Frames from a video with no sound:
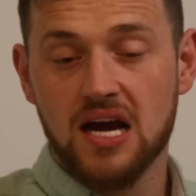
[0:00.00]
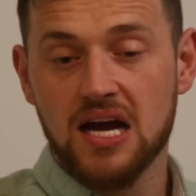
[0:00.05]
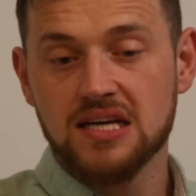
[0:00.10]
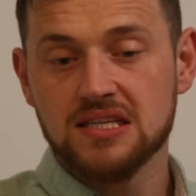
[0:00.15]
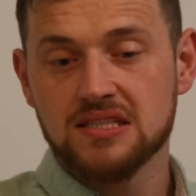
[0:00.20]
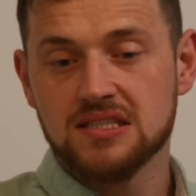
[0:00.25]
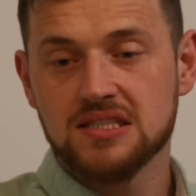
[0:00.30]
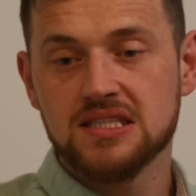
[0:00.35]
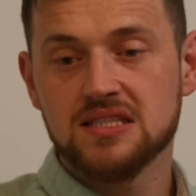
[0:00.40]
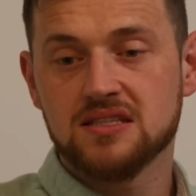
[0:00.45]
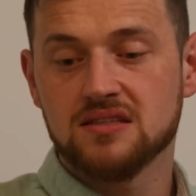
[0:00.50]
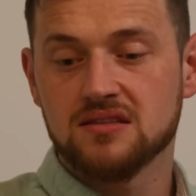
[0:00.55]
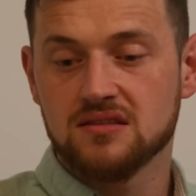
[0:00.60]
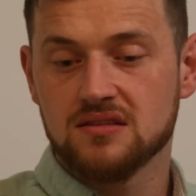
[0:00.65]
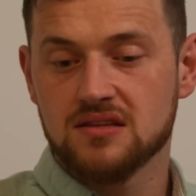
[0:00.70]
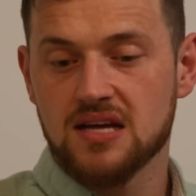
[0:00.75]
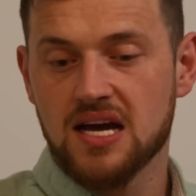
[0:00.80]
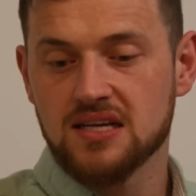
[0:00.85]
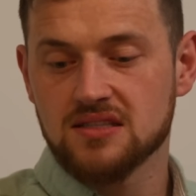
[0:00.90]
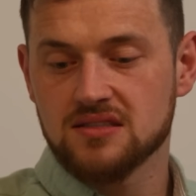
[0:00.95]
I think
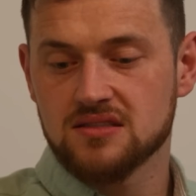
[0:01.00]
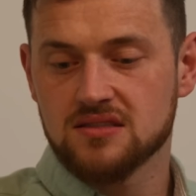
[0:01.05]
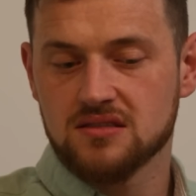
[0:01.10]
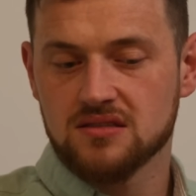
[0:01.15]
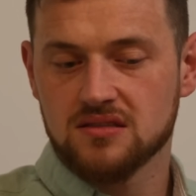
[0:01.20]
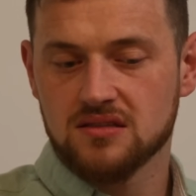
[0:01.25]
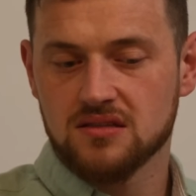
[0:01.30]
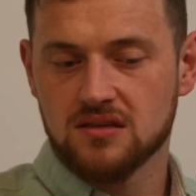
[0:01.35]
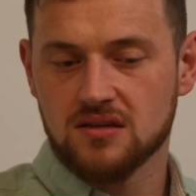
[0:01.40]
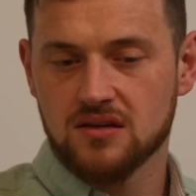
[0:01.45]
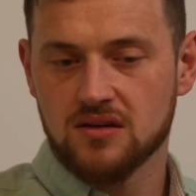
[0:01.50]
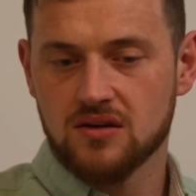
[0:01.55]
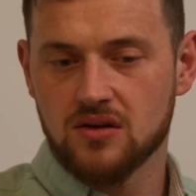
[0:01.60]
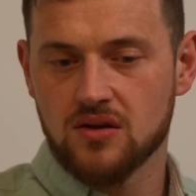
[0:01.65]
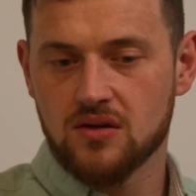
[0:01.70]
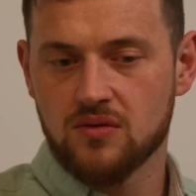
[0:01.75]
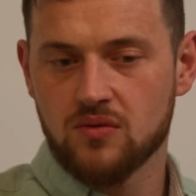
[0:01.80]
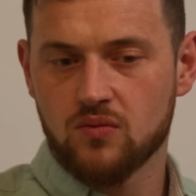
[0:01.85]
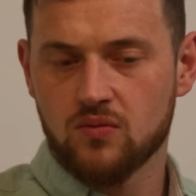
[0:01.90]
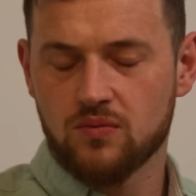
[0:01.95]
that's
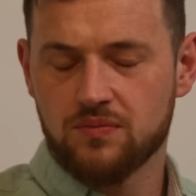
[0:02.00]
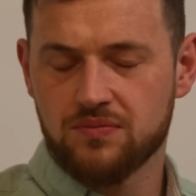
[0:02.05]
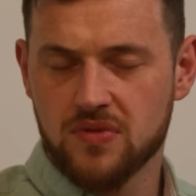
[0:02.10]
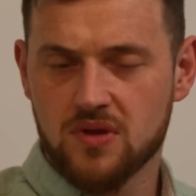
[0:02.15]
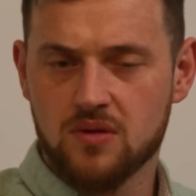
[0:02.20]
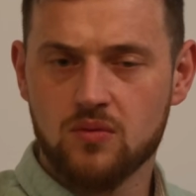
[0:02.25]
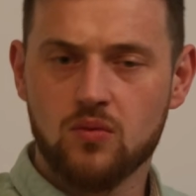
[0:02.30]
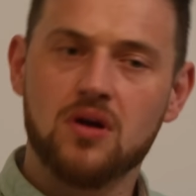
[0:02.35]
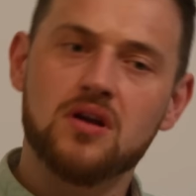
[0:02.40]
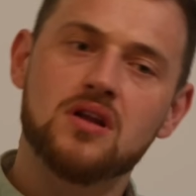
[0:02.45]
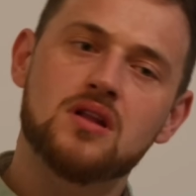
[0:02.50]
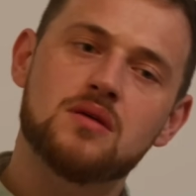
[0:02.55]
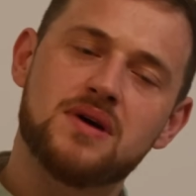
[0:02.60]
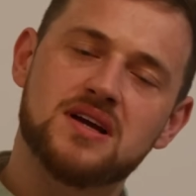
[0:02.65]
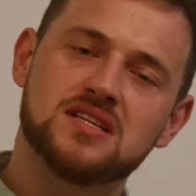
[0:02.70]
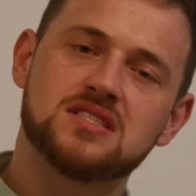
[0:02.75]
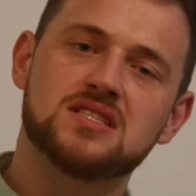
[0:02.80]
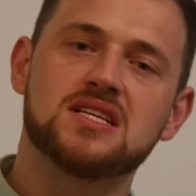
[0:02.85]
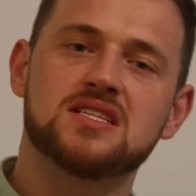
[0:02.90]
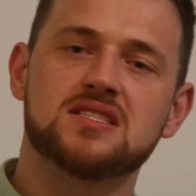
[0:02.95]
one of the
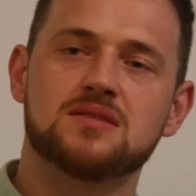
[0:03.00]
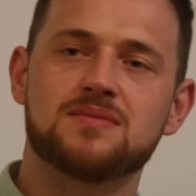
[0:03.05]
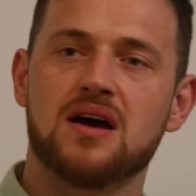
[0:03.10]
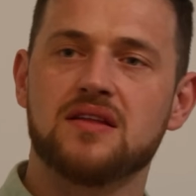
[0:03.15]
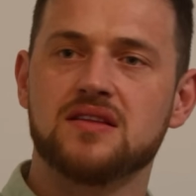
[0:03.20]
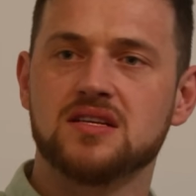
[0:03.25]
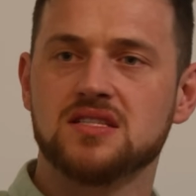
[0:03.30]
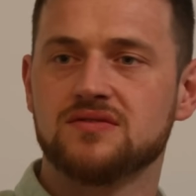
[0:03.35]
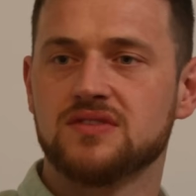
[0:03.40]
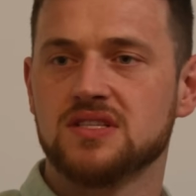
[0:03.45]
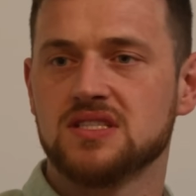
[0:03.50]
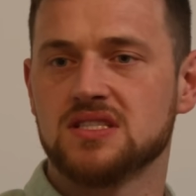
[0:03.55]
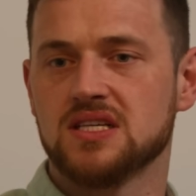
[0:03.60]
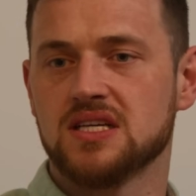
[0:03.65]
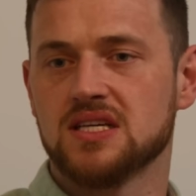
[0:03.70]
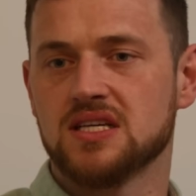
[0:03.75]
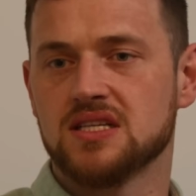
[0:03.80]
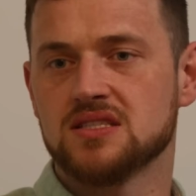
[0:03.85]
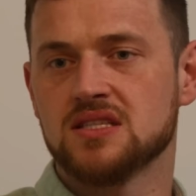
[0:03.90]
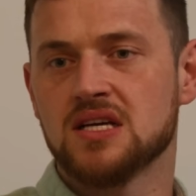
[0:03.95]
best things about this
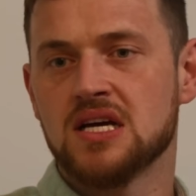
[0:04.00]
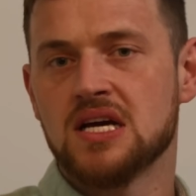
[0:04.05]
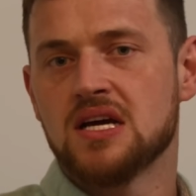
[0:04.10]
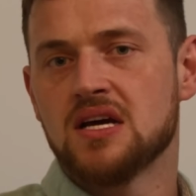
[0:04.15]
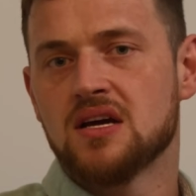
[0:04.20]
visit is,